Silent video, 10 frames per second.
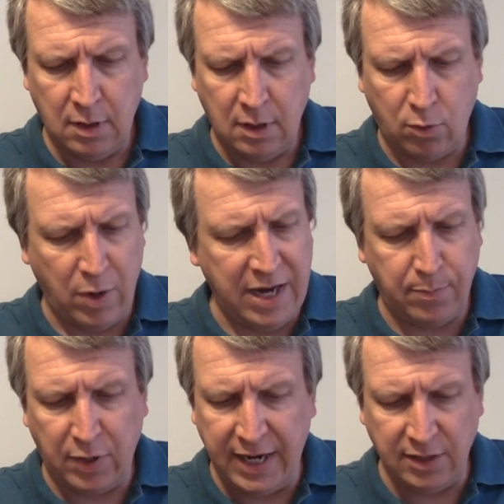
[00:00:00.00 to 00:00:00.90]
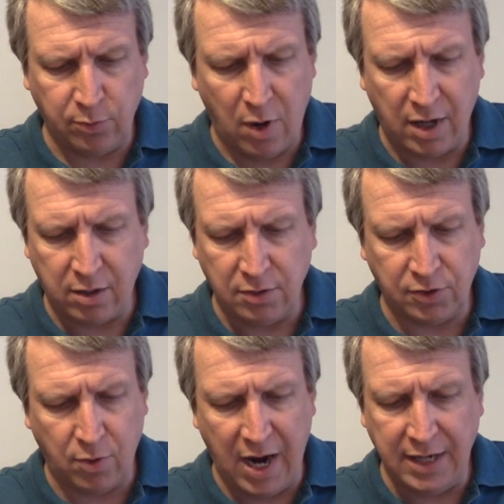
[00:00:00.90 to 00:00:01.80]
Great Planeswalker,
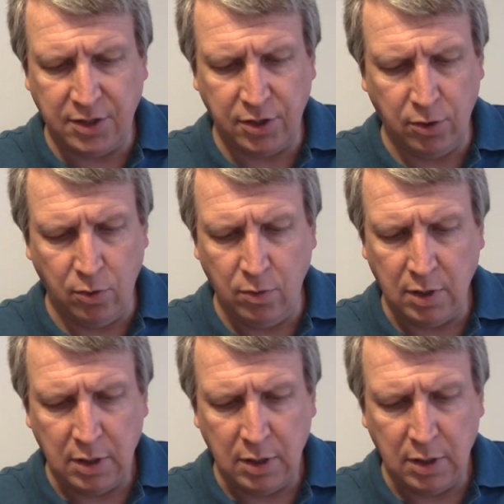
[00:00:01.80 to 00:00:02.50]
Scry 2.